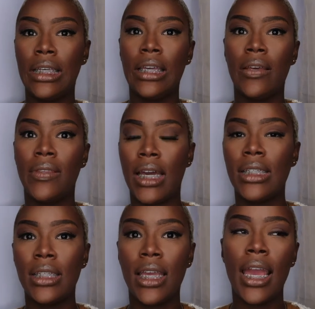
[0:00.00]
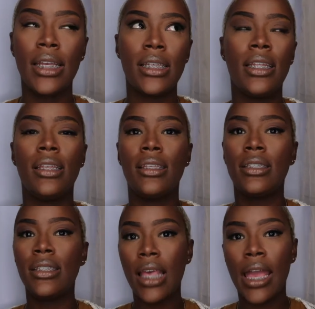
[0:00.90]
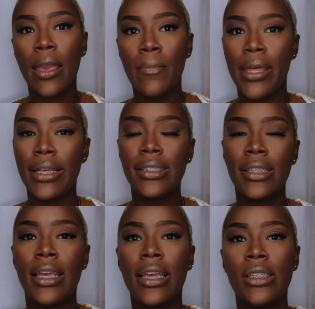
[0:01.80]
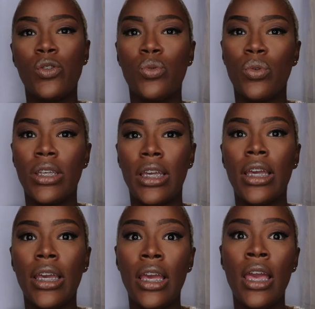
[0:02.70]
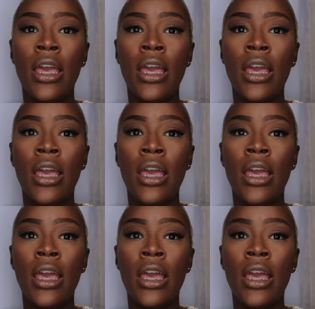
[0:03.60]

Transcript: see if that's the case and then the second biggest thing is to get